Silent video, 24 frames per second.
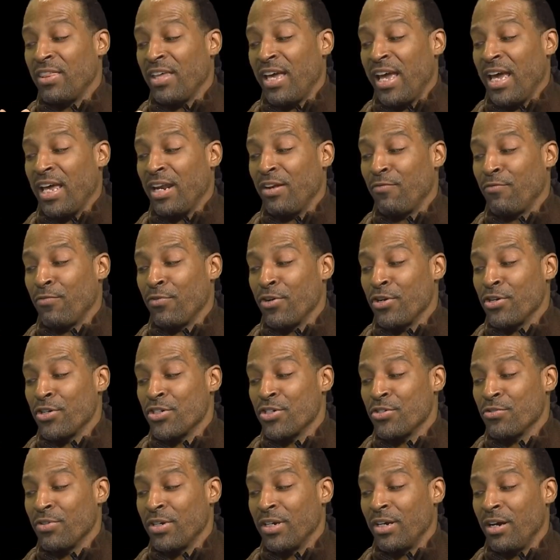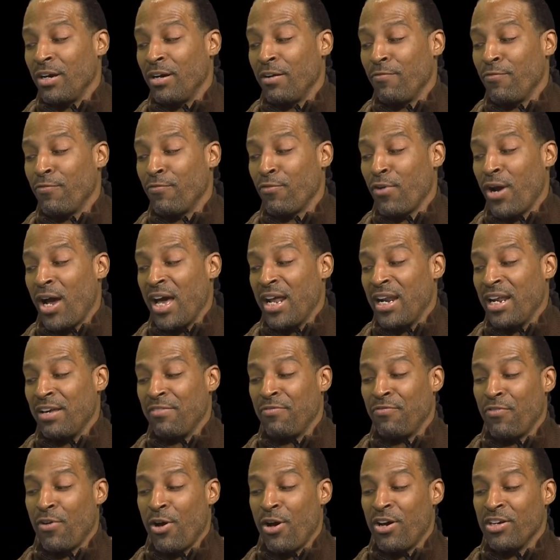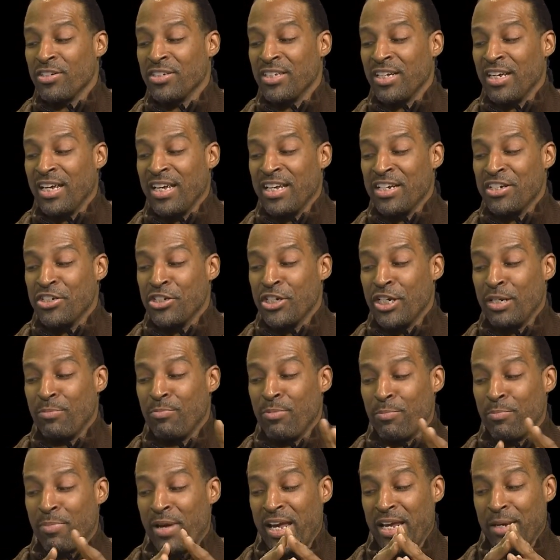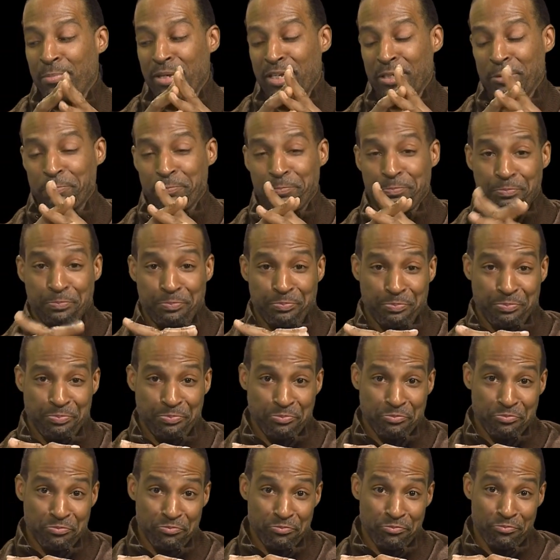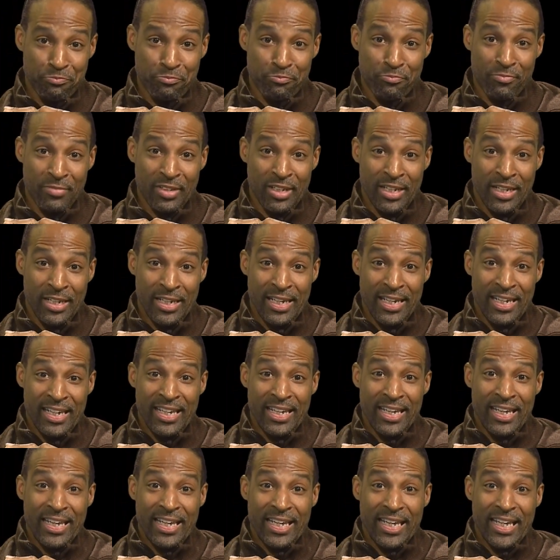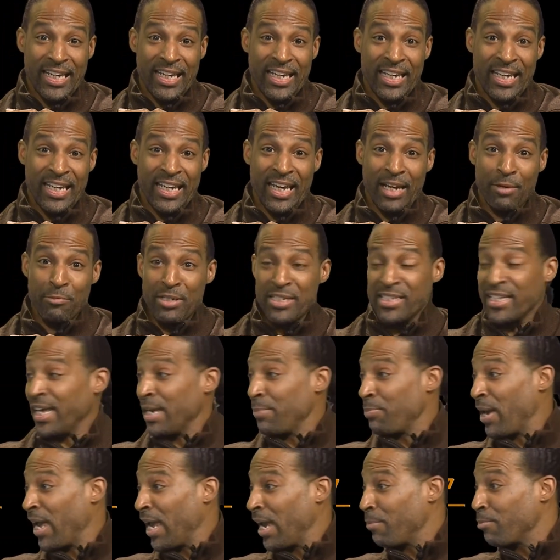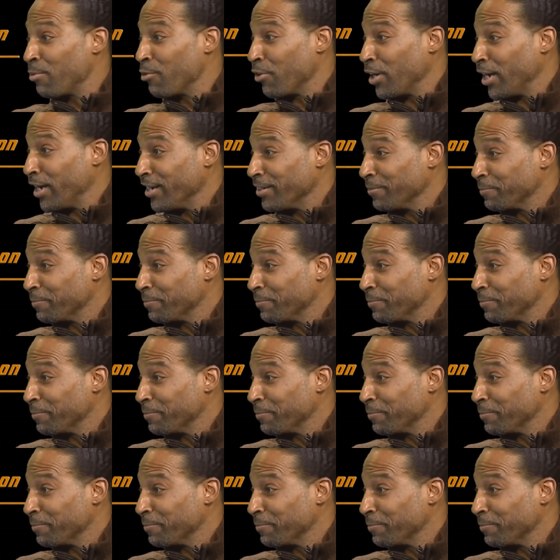anniversary of Friday Foster and Sheba Baby. Mm. Can we say Pam Grier?